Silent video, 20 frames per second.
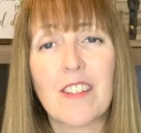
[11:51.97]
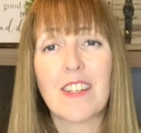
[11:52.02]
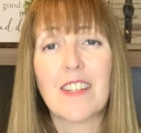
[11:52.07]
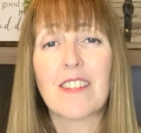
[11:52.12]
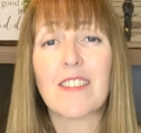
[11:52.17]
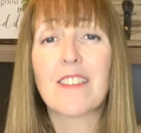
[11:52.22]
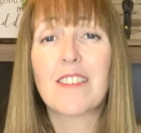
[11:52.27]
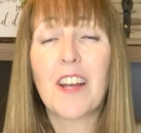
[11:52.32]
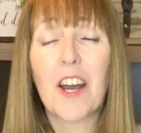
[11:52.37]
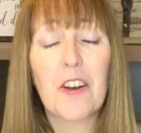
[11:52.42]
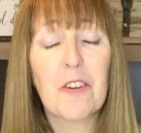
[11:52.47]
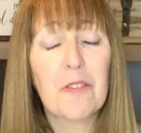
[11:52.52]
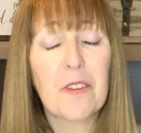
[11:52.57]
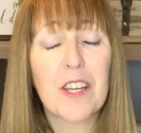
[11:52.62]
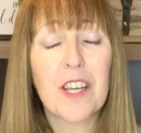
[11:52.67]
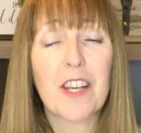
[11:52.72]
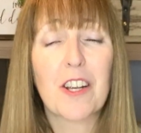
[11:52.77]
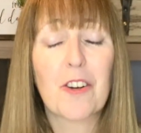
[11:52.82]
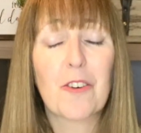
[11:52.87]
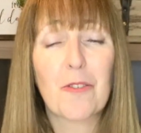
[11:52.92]
is not
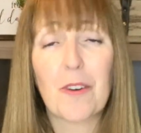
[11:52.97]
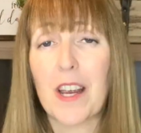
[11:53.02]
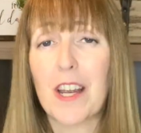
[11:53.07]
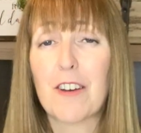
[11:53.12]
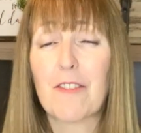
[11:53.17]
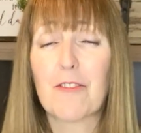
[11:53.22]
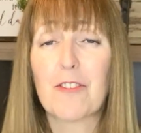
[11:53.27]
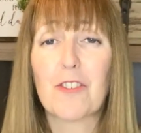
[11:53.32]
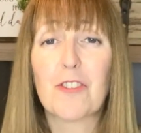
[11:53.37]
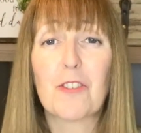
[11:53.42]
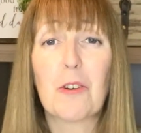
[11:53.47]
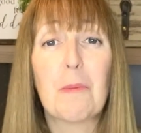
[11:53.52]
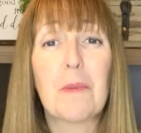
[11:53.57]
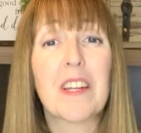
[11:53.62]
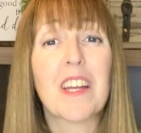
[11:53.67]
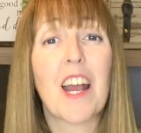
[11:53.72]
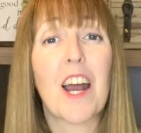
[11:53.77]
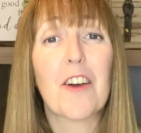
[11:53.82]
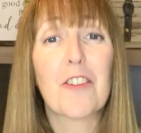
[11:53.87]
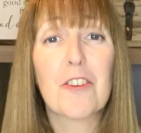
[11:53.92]
only great for so
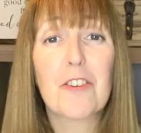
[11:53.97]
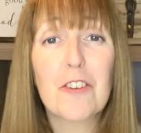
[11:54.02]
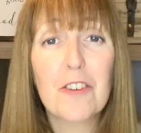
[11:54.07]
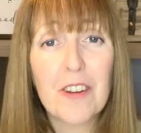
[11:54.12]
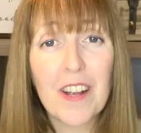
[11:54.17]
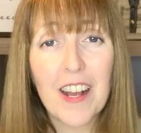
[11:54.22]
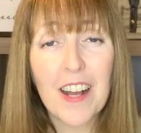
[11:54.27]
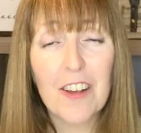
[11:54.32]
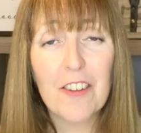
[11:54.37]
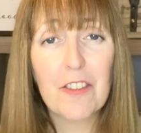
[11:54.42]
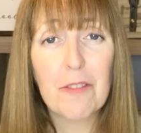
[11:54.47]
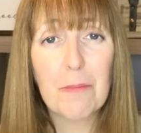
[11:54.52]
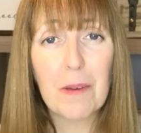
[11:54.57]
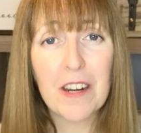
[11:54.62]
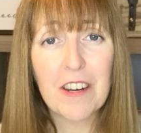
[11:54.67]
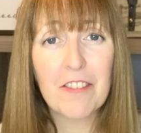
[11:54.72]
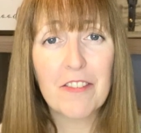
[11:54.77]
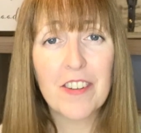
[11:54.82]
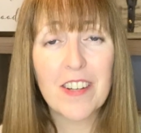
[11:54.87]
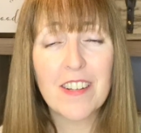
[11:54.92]
many other health
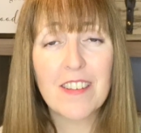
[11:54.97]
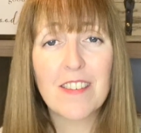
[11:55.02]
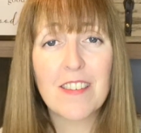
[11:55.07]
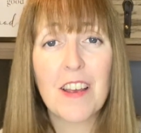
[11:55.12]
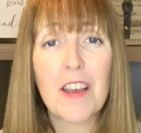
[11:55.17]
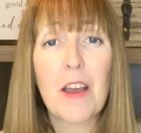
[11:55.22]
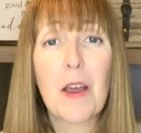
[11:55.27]
benefits,